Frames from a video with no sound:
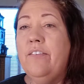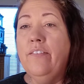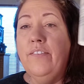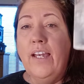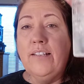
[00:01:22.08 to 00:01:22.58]

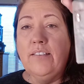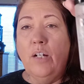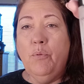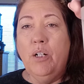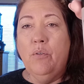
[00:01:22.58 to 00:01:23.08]
Next, I
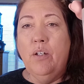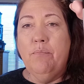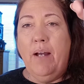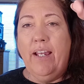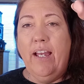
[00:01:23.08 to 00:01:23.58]
went in with
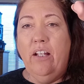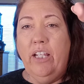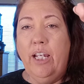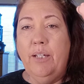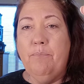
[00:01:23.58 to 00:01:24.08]
my
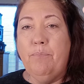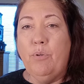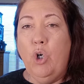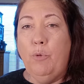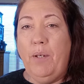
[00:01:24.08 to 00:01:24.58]
LA
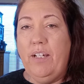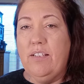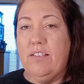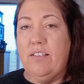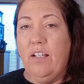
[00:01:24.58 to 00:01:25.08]
Pro
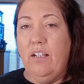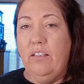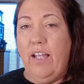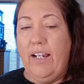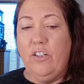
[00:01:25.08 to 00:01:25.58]
Base
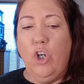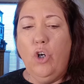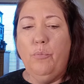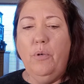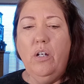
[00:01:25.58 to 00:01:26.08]

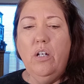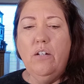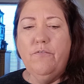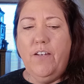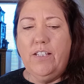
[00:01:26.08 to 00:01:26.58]
Lancome
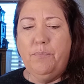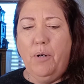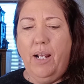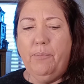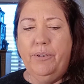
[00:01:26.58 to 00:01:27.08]
Face
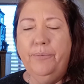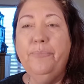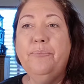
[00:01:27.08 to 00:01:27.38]
Primer.